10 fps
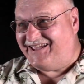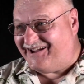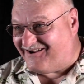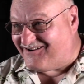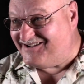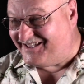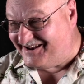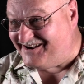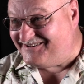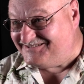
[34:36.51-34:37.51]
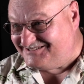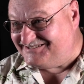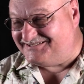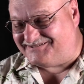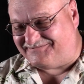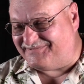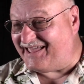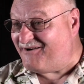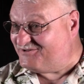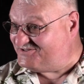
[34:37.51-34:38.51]
here. here. You know, it's,
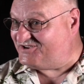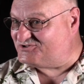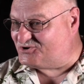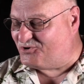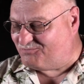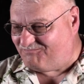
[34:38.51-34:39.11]
that was such a,